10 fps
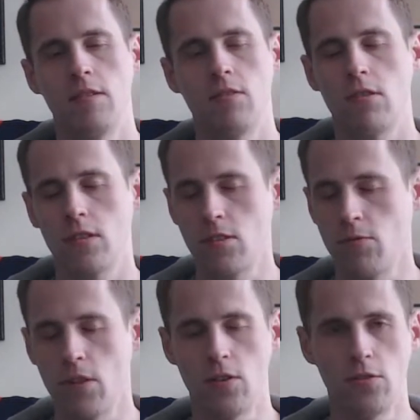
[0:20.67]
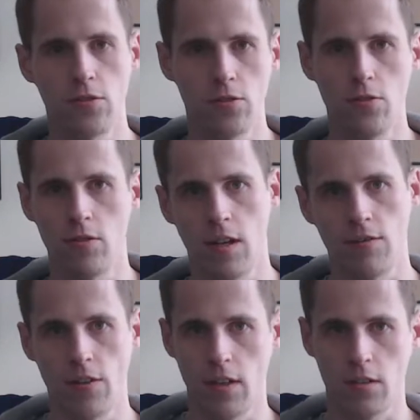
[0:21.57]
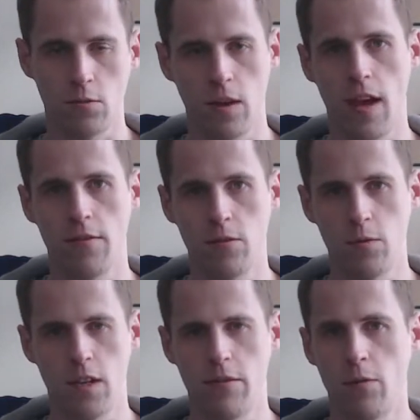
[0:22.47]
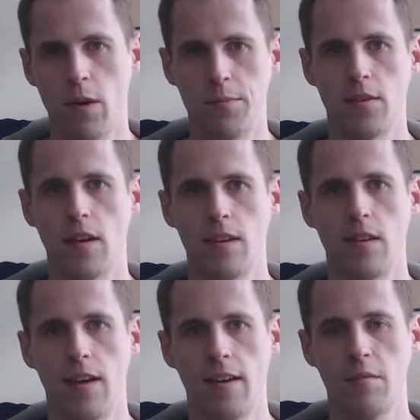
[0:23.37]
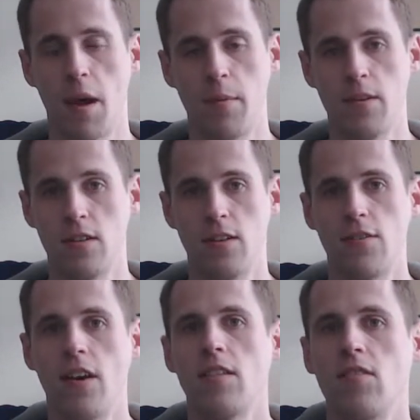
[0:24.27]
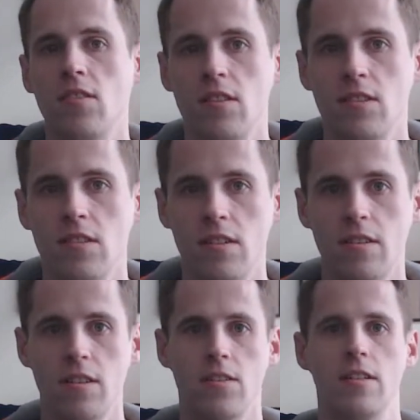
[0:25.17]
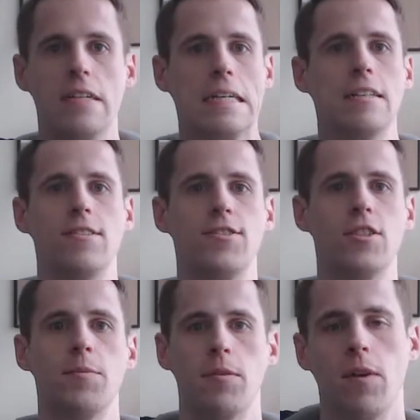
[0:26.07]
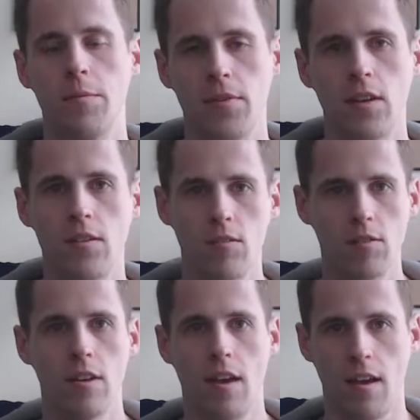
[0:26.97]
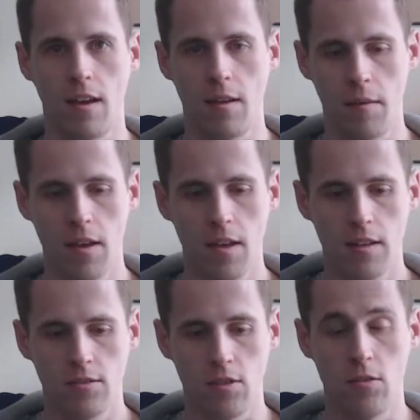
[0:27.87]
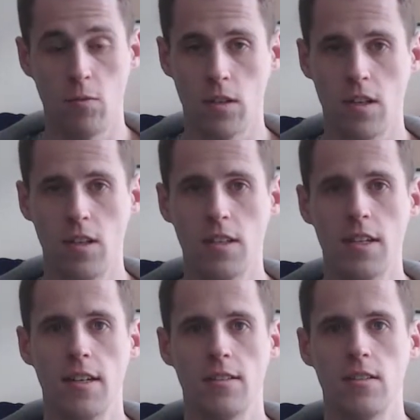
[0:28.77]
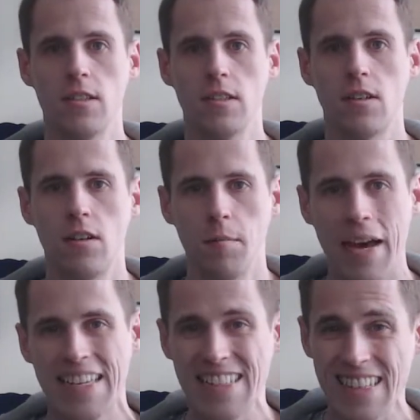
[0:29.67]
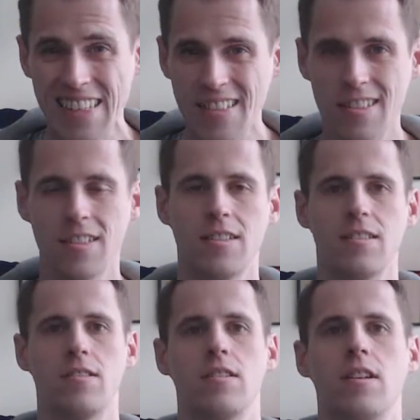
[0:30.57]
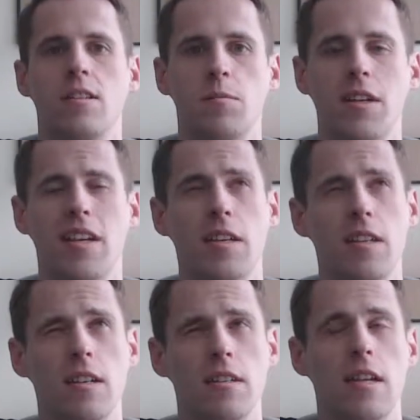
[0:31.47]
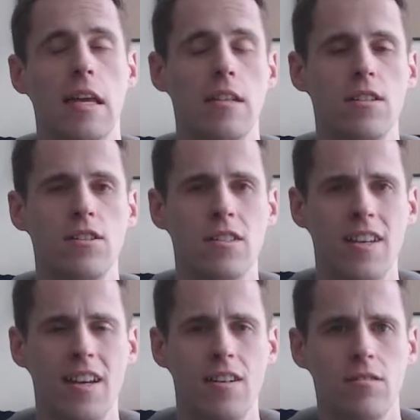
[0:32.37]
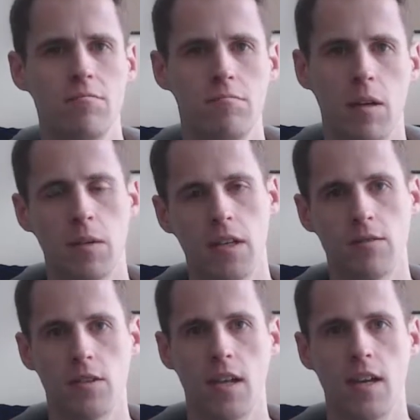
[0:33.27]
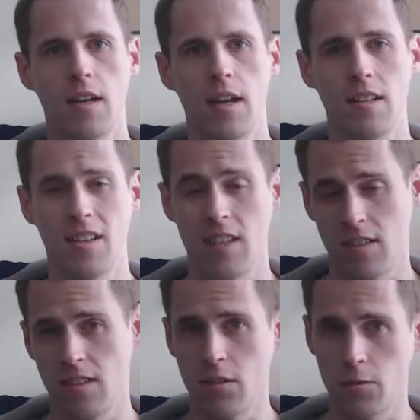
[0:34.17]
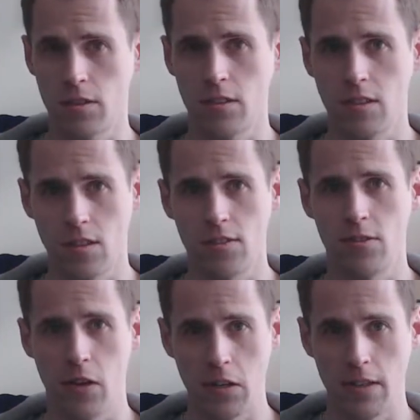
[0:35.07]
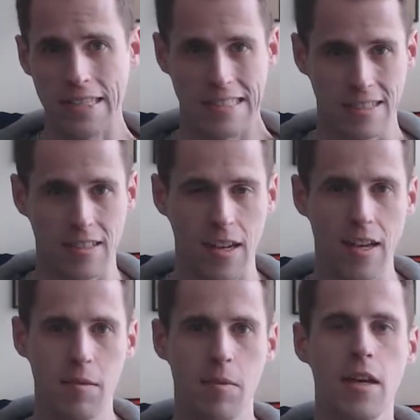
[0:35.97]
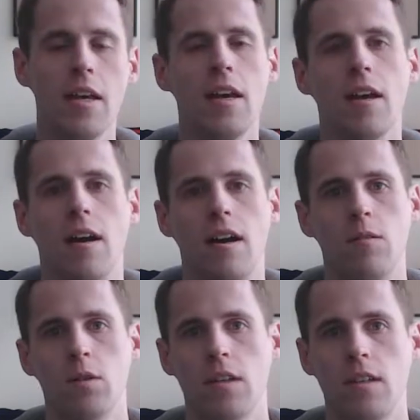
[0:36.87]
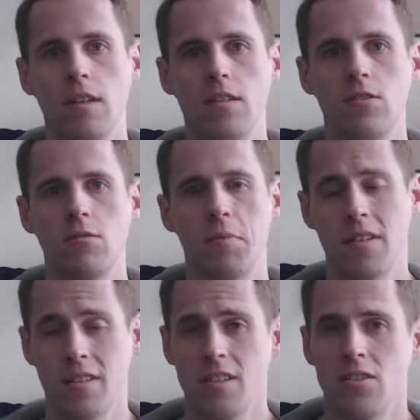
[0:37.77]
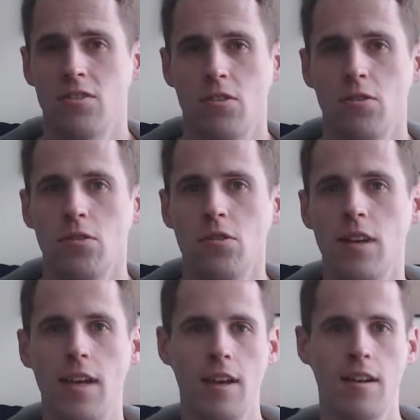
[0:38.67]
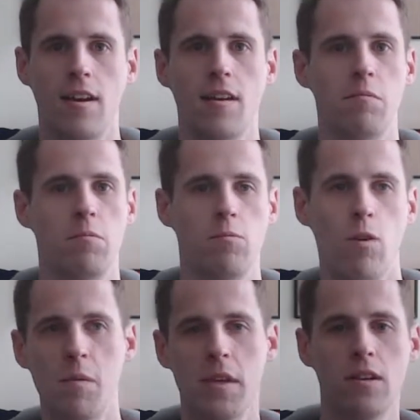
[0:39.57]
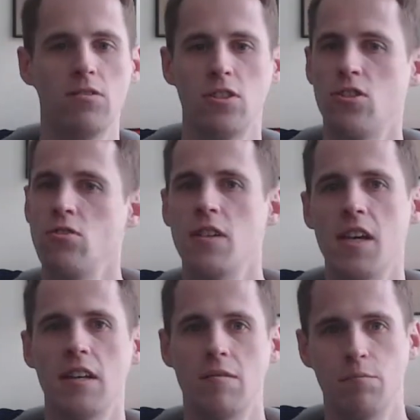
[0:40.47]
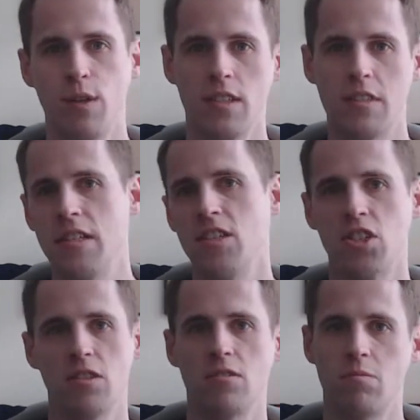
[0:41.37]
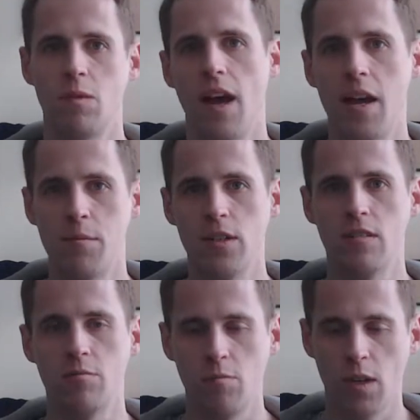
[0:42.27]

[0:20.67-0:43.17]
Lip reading: Crunchyroll, Hulu, Netflix, what have you, whatever website that I happen to just find these series on that are legitimate websites. So we're going to look at a series called Basilisk. It's celebrating, I think, 10 years now, maybe give or take, and it has a sequel series also airing at this time. We're going to look into it because ninjas are cool, and a Romeo and Juliet plus ninjas hybrid